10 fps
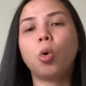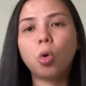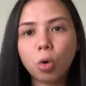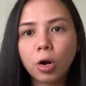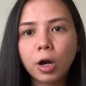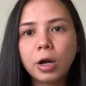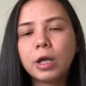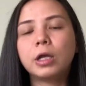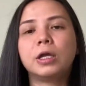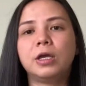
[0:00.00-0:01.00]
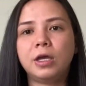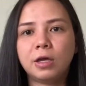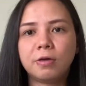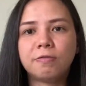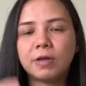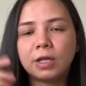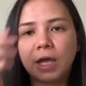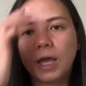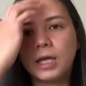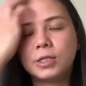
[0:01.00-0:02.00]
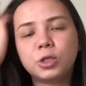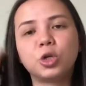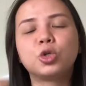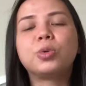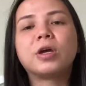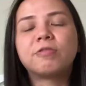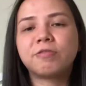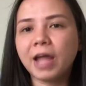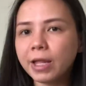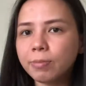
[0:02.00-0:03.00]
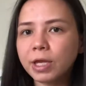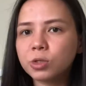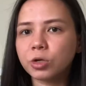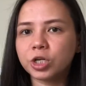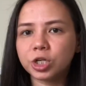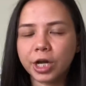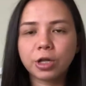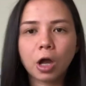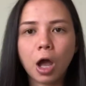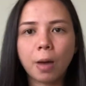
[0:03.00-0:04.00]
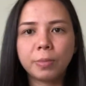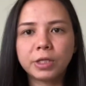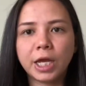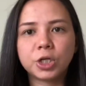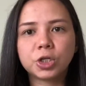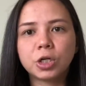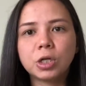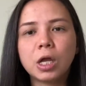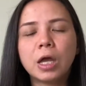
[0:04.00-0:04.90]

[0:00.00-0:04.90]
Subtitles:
or if in case you're doing a flatmates or a shared accommodation,